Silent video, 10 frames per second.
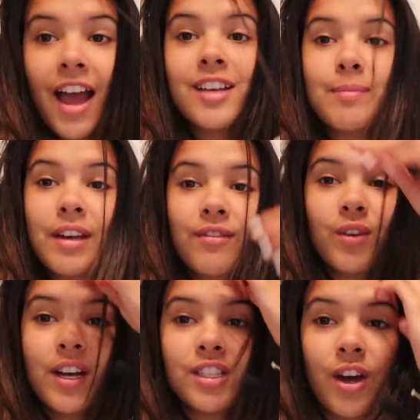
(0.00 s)
As many of
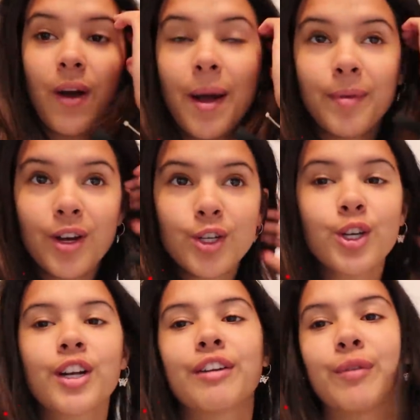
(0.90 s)
you guys know, I'm not
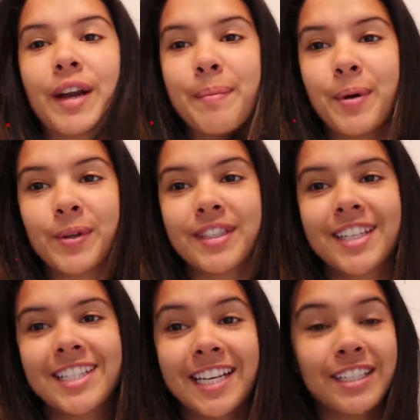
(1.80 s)
sure if when I post
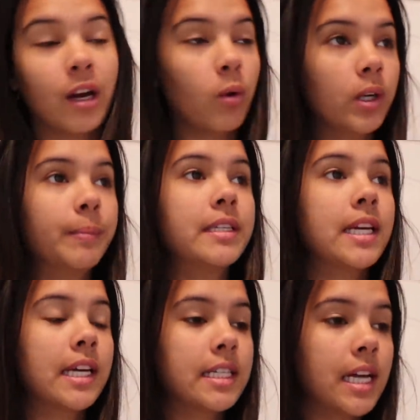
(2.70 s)
this TikTok will be
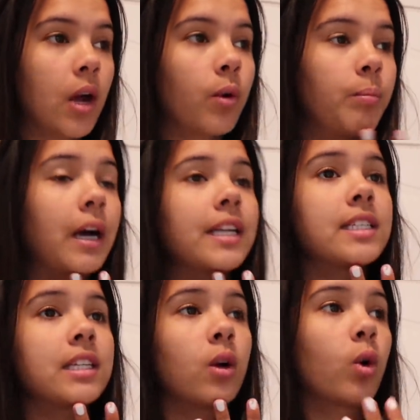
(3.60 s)
taken down,
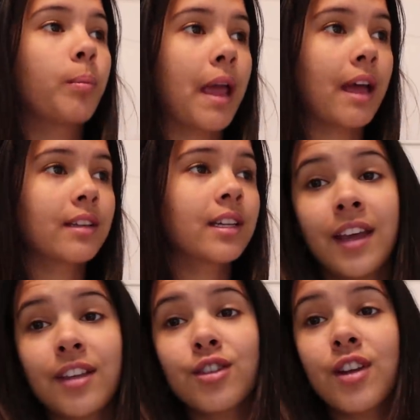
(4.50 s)
but, or banned.
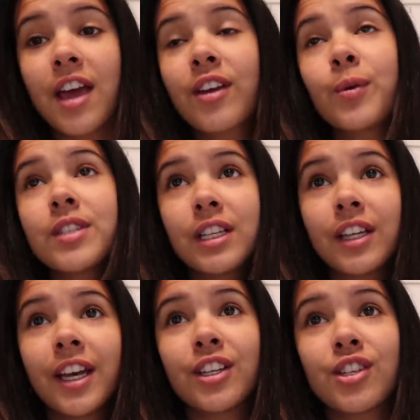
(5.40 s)
Yesterday, there was a
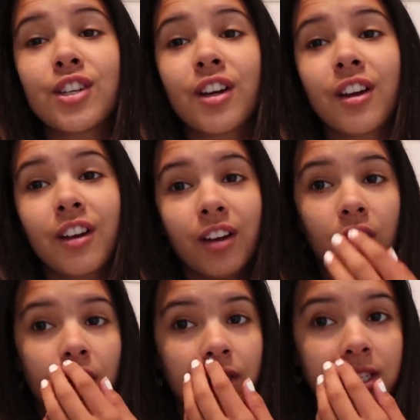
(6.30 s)
glitch
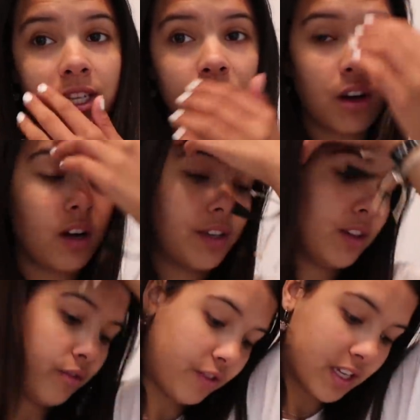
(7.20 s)
on TikTok
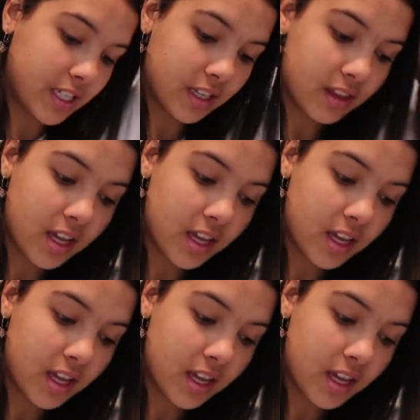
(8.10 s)
and they're fixing